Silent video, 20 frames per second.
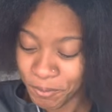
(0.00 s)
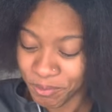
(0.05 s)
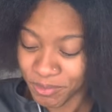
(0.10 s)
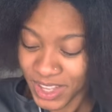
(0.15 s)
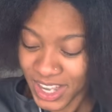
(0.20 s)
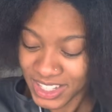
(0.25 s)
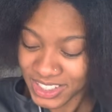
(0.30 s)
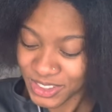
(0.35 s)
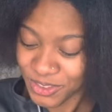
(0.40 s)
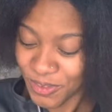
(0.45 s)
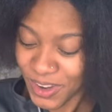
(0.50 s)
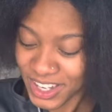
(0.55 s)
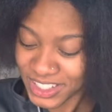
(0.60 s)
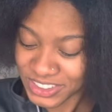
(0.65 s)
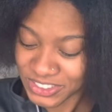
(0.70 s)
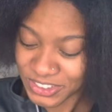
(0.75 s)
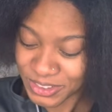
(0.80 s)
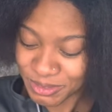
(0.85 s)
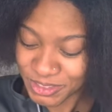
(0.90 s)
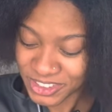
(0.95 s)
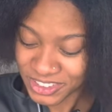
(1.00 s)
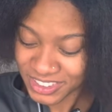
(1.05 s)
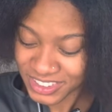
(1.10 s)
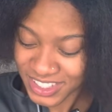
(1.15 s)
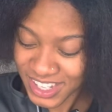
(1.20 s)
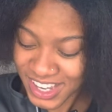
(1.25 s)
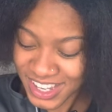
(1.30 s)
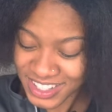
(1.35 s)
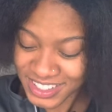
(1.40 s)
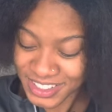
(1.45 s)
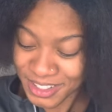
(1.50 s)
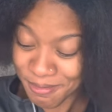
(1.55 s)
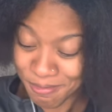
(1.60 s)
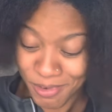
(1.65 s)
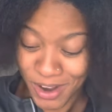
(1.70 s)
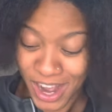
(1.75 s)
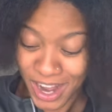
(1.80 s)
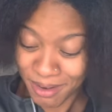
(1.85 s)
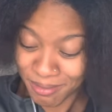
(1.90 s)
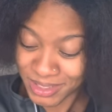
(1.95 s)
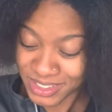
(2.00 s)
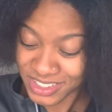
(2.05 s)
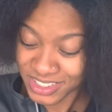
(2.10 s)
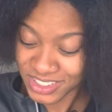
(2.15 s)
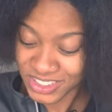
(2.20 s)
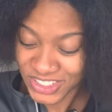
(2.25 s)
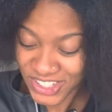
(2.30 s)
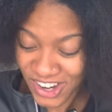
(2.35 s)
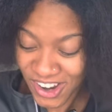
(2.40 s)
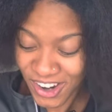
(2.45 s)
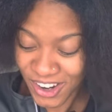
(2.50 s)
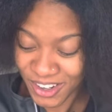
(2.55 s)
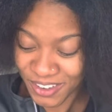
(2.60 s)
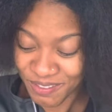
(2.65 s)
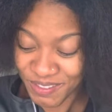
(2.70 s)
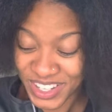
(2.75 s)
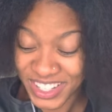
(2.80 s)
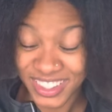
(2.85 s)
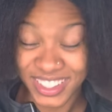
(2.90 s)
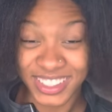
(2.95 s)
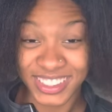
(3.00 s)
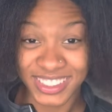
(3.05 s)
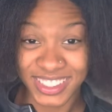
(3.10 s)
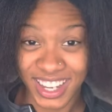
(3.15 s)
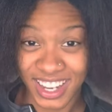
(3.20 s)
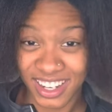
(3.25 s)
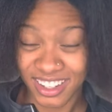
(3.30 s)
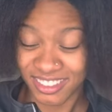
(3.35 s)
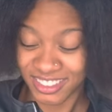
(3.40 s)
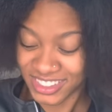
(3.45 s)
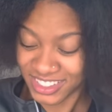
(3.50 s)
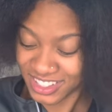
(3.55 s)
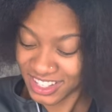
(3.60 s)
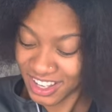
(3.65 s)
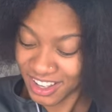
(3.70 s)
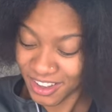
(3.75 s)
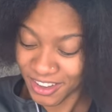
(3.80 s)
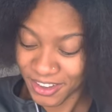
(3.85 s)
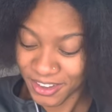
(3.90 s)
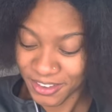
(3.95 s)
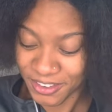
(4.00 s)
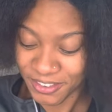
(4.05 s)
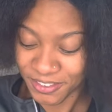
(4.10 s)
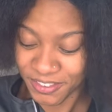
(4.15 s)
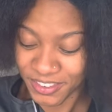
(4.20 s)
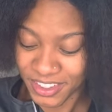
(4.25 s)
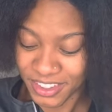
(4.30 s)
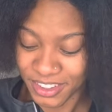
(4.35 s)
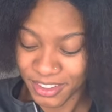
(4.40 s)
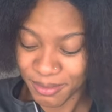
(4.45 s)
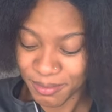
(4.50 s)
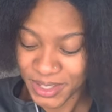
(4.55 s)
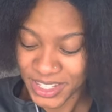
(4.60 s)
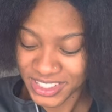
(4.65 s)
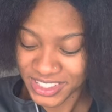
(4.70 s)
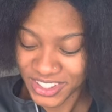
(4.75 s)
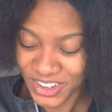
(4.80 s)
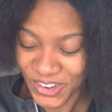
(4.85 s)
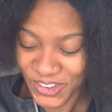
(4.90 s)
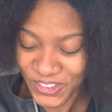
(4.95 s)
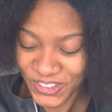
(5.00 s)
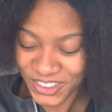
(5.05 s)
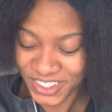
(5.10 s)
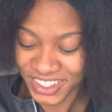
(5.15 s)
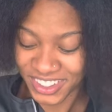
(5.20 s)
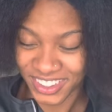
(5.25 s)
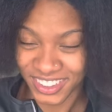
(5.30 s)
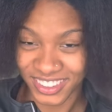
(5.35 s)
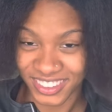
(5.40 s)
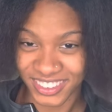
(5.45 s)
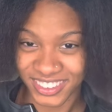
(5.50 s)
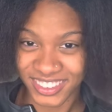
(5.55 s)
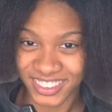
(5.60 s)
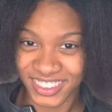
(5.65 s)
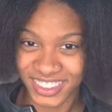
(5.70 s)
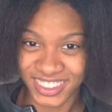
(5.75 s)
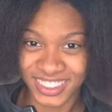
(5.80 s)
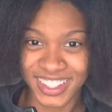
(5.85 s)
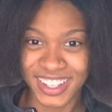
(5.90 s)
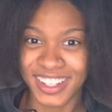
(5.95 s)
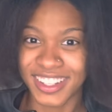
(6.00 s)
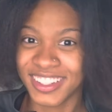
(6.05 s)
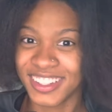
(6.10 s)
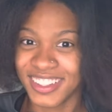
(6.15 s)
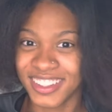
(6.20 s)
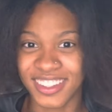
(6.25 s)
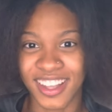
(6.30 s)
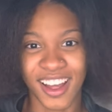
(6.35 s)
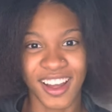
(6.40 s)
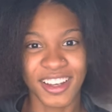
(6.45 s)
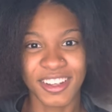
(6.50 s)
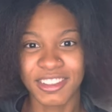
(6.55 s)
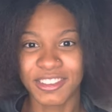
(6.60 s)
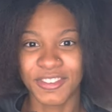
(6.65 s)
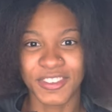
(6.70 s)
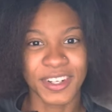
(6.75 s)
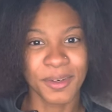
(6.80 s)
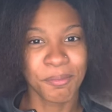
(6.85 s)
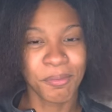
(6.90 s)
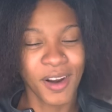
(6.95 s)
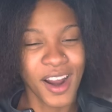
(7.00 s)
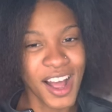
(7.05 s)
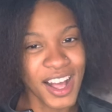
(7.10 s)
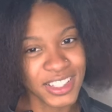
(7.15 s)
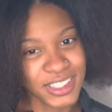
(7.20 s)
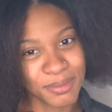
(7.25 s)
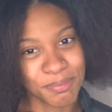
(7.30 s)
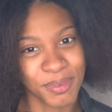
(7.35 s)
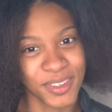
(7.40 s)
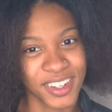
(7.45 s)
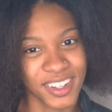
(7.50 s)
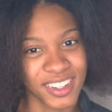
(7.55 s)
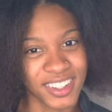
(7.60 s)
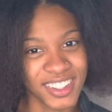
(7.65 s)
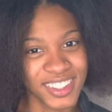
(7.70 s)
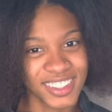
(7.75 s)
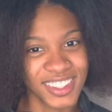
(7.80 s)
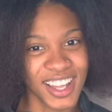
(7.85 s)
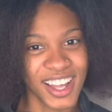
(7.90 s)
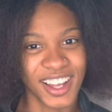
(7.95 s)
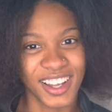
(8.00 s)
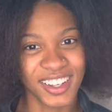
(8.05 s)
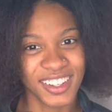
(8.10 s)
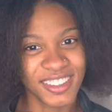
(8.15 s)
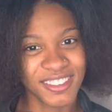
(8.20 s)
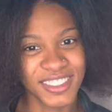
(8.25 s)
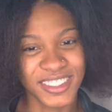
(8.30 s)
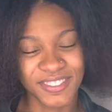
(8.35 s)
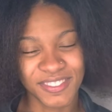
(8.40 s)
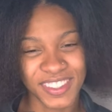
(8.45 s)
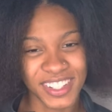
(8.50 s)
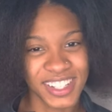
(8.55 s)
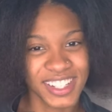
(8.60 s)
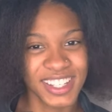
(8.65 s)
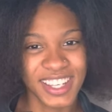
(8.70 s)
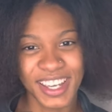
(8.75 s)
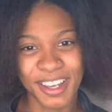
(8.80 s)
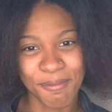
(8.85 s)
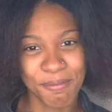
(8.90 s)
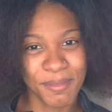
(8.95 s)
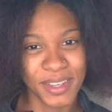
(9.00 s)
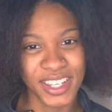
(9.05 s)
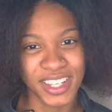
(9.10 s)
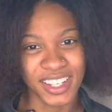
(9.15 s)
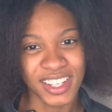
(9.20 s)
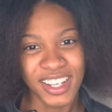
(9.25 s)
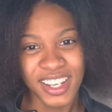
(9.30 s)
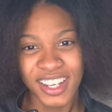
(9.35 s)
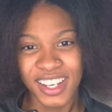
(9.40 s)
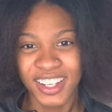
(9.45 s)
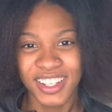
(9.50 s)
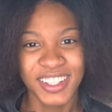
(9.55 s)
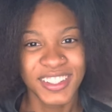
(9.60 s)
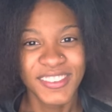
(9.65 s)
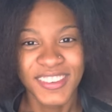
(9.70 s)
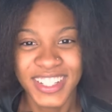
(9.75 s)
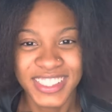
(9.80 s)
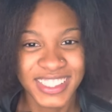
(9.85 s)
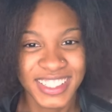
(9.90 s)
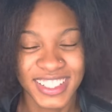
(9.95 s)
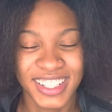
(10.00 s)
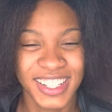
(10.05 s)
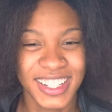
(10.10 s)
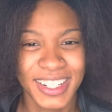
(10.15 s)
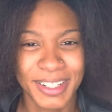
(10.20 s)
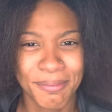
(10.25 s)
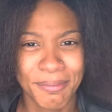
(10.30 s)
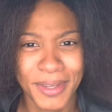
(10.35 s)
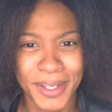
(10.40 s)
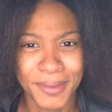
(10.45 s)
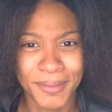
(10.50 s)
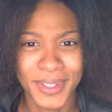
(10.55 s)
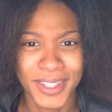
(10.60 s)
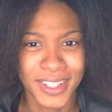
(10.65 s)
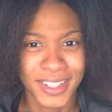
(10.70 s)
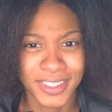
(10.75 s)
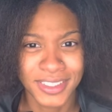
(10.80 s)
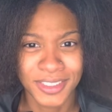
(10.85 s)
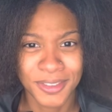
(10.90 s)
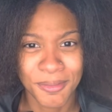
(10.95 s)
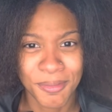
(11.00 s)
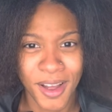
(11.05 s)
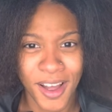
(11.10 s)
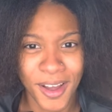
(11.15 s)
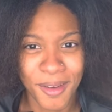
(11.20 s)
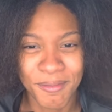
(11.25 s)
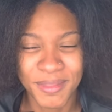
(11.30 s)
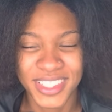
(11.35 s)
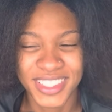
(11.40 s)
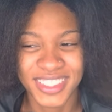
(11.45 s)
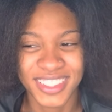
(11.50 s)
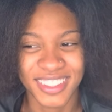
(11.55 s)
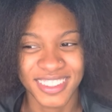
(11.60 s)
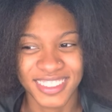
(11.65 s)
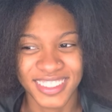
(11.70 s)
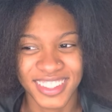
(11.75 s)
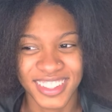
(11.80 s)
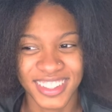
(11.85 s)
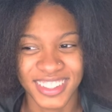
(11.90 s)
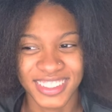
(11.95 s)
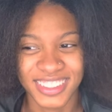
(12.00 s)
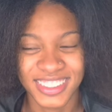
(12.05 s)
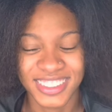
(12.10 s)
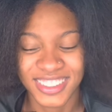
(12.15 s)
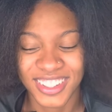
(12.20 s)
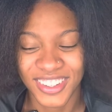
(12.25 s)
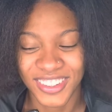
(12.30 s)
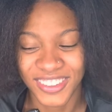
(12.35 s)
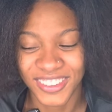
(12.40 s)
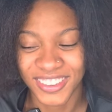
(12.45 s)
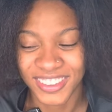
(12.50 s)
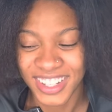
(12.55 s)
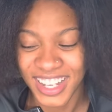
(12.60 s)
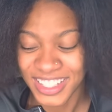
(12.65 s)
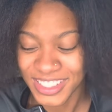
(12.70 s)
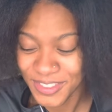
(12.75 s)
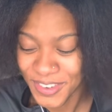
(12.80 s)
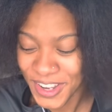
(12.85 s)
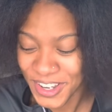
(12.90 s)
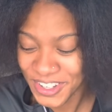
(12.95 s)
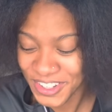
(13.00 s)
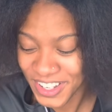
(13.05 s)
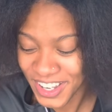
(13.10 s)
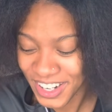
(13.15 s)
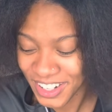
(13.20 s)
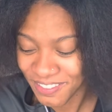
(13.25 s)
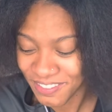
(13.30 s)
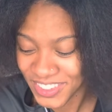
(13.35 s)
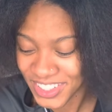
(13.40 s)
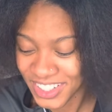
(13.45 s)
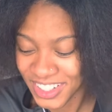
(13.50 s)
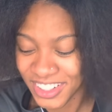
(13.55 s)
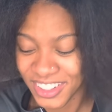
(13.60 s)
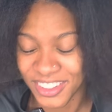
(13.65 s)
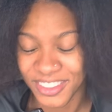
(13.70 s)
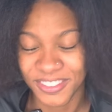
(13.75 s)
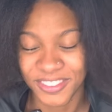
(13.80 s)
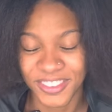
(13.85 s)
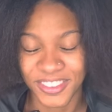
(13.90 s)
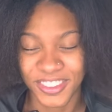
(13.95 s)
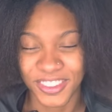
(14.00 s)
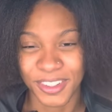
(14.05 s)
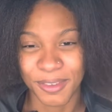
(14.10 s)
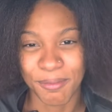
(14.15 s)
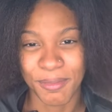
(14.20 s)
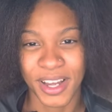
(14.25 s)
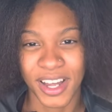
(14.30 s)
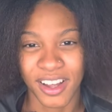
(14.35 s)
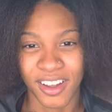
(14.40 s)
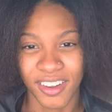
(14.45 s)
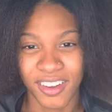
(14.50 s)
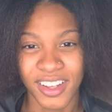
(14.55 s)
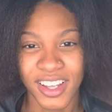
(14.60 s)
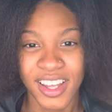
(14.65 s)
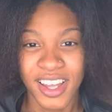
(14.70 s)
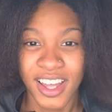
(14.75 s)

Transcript: that's why scripture says a bribe is a charm in the sight of um, its owner. You think he thought he was gonna prosper. He thought he was gonna get me. You wasn't getting me because you bought me something. So that's why you gotta be careful about